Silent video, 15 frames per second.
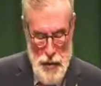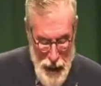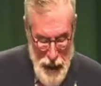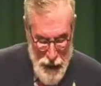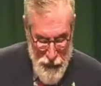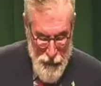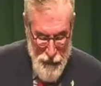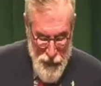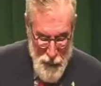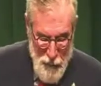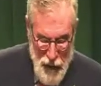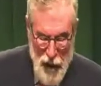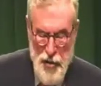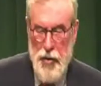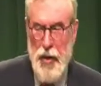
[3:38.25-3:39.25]
If the
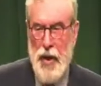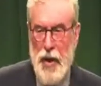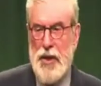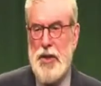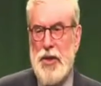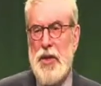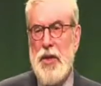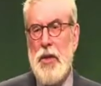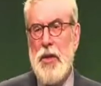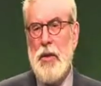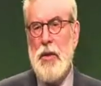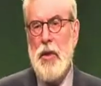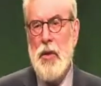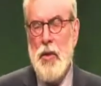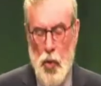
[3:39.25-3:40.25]
militarists
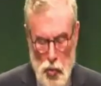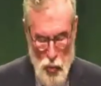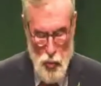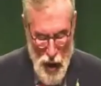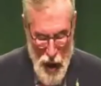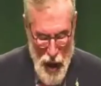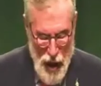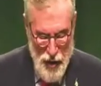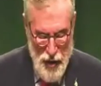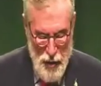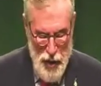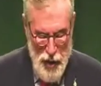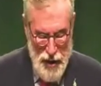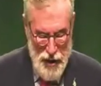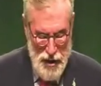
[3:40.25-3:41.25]
who ran the
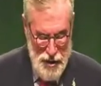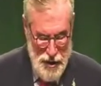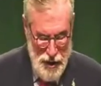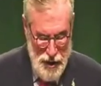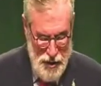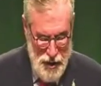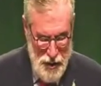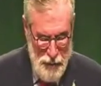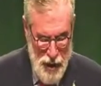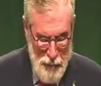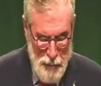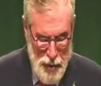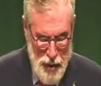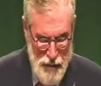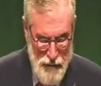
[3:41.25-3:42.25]
British system had
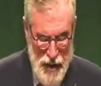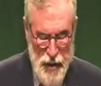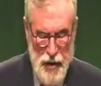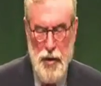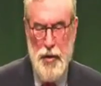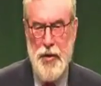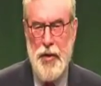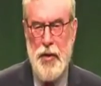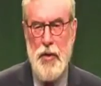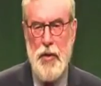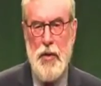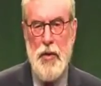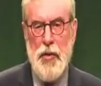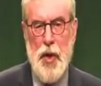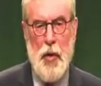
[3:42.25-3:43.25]
prevailed,
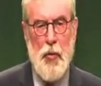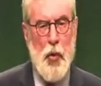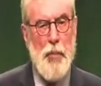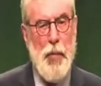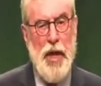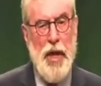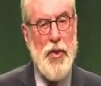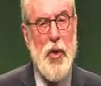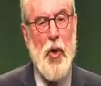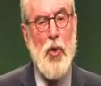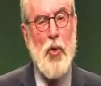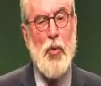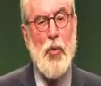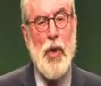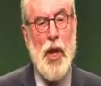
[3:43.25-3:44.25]
there would be
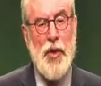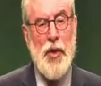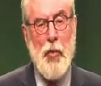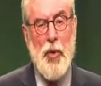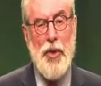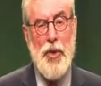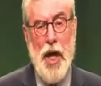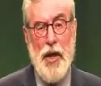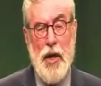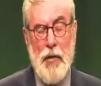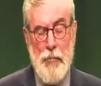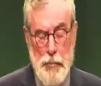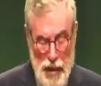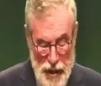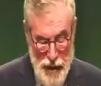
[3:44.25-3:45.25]
no, and there would not
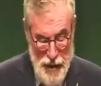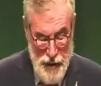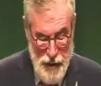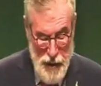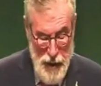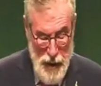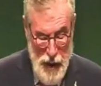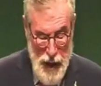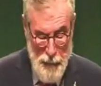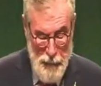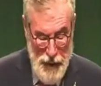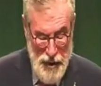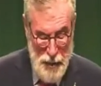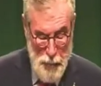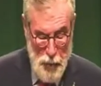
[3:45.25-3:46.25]
have been a
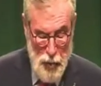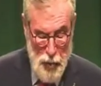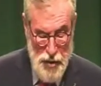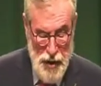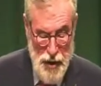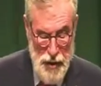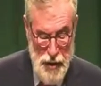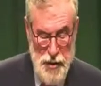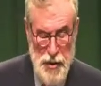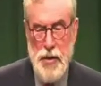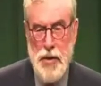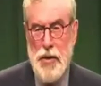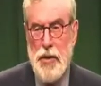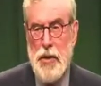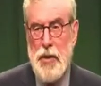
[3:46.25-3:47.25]
peace process.
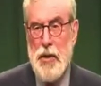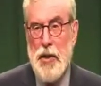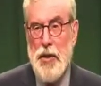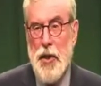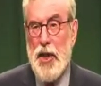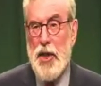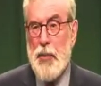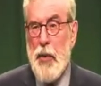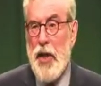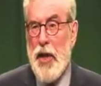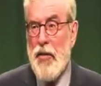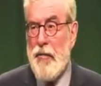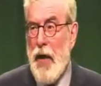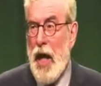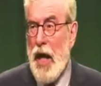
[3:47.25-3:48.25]
Not
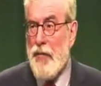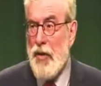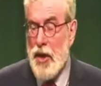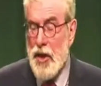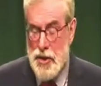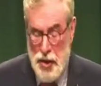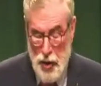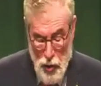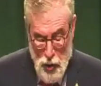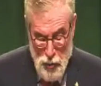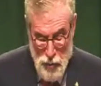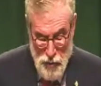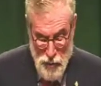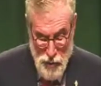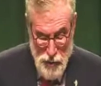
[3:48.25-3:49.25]
25 years
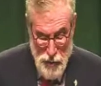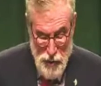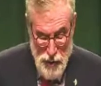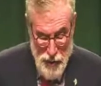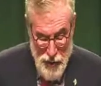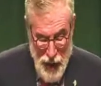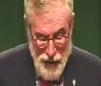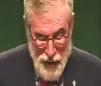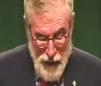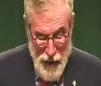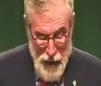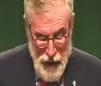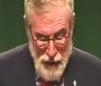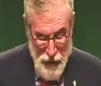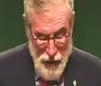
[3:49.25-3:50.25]
ago, not
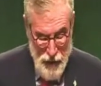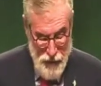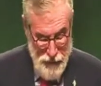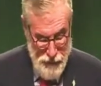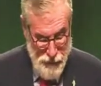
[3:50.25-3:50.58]
ever.